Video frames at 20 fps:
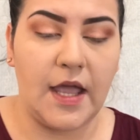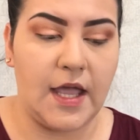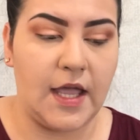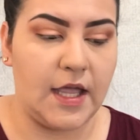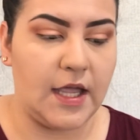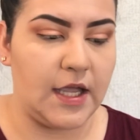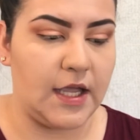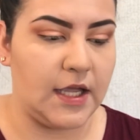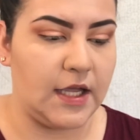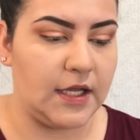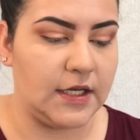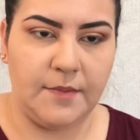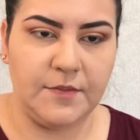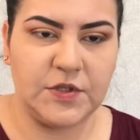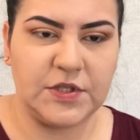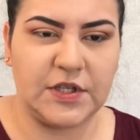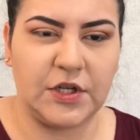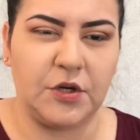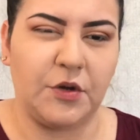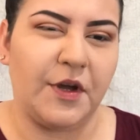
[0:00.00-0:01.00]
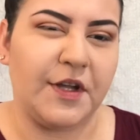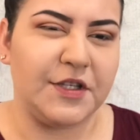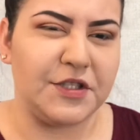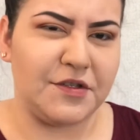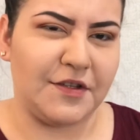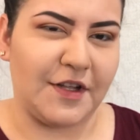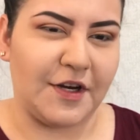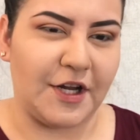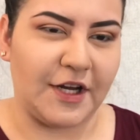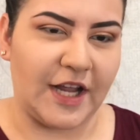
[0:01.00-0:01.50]
and I'm just going to go ahead
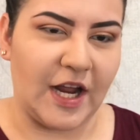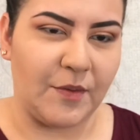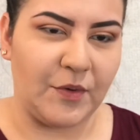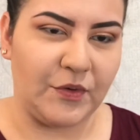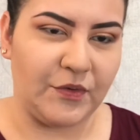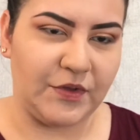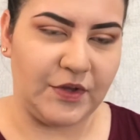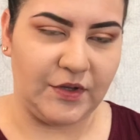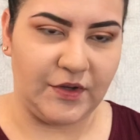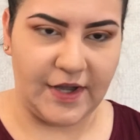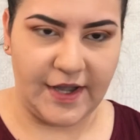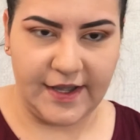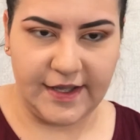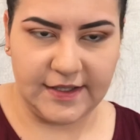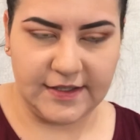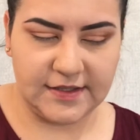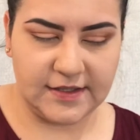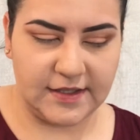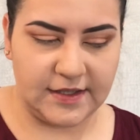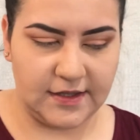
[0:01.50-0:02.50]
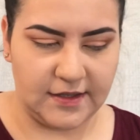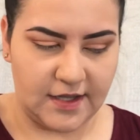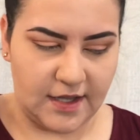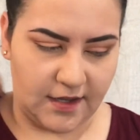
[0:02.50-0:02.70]
and do that on camera with you guys.